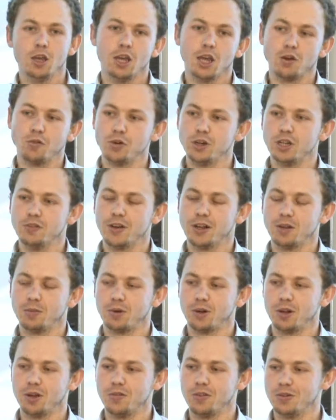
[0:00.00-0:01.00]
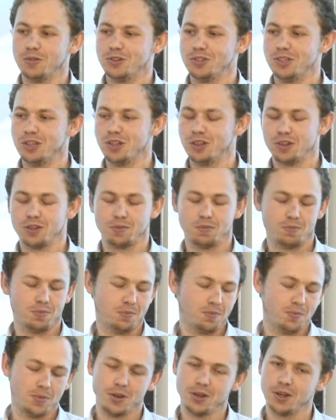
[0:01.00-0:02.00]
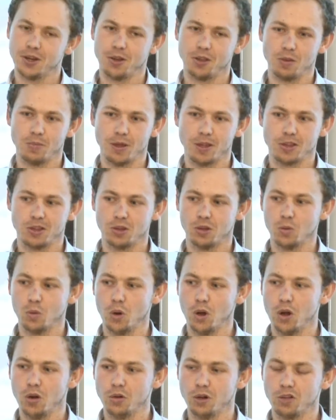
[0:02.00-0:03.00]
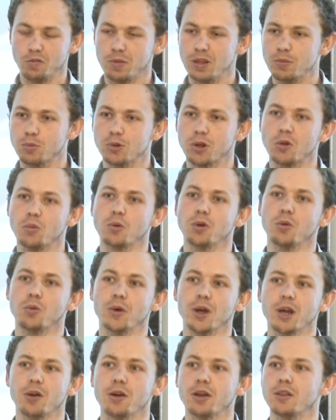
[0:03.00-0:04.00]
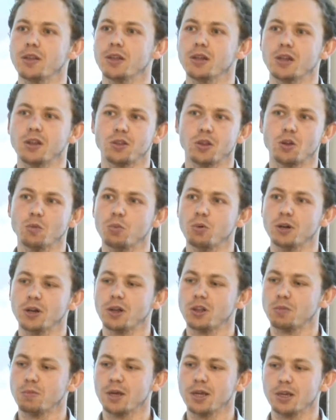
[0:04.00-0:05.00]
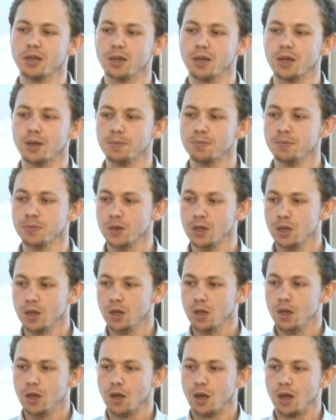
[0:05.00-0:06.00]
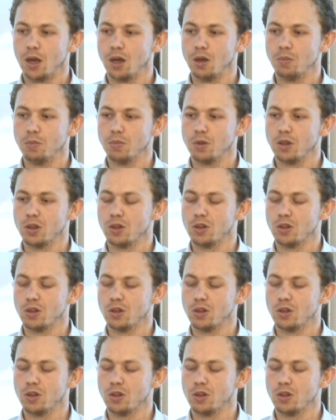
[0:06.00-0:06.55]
if we develop clothing which is the best in the world, if people don't want to wear it, then there's no point in us making it.